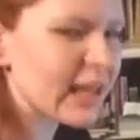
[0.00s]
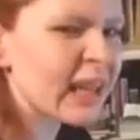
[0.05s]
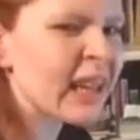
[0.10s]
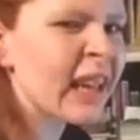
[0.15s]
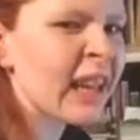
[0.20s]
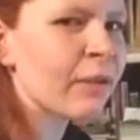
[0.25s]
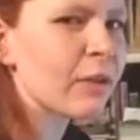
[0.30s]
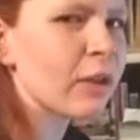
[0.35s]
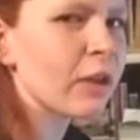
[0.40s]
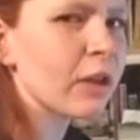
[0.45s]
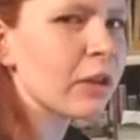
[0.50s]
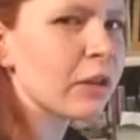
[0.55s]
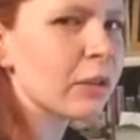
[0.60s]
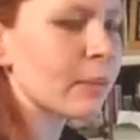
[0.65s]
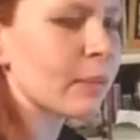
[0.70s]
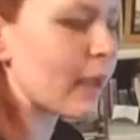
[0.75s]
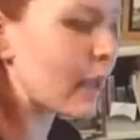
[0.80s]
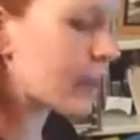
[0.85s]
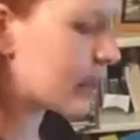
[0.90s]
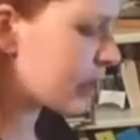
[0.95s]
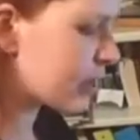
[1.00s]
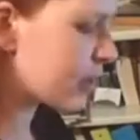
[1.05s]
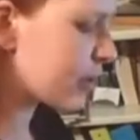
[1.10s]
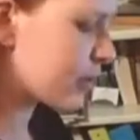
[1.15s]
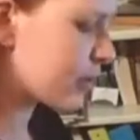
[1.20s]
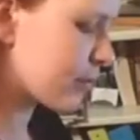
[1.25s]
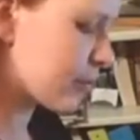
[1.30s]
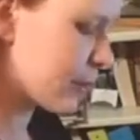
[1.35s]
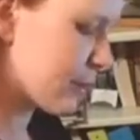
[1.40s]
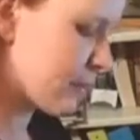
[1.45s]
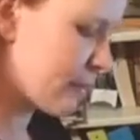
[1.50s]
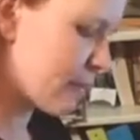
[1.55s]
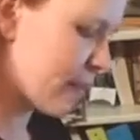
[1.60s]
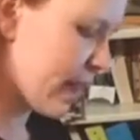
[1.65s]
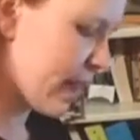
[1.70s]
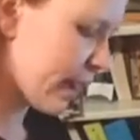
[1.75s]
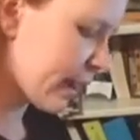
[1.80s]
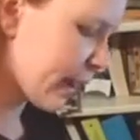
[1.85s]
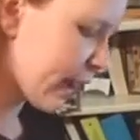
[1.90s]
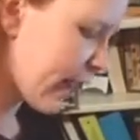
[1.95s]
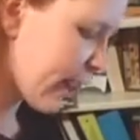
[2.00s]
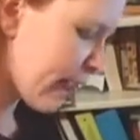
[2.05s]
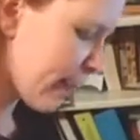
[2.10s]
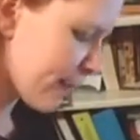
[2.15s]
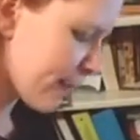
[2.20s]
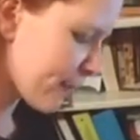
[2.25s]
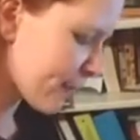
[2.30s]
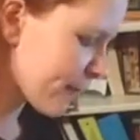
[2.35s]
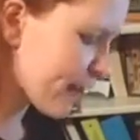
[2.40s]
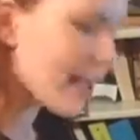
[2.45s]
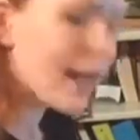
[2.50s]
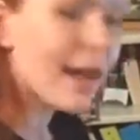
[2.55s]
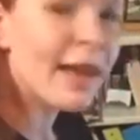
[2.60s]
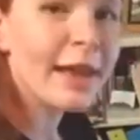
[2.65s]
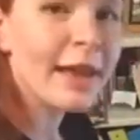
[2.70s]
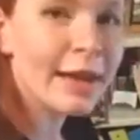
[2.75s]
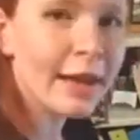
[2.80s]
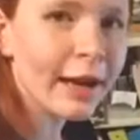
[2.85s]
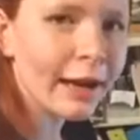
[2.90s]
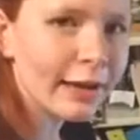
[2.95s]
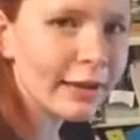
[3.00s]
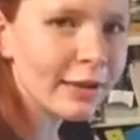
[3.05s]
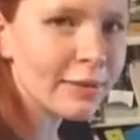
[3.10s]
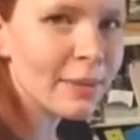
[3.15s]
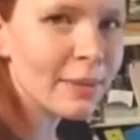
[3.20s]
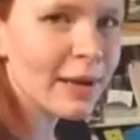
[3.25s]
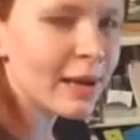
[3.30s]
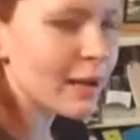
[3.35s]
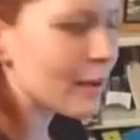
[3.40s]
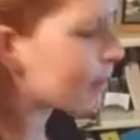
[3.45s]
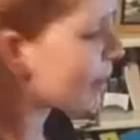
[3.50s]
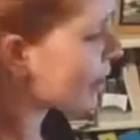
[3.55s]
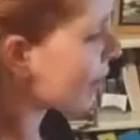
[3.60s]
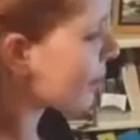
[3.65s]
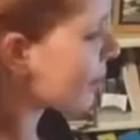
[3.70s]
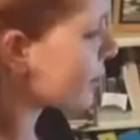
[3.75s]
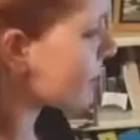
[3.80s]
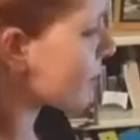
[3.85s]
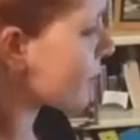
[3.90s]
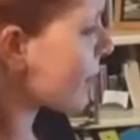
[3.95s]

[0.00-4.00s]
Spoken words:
like every other page. For the back half, not as many, but that's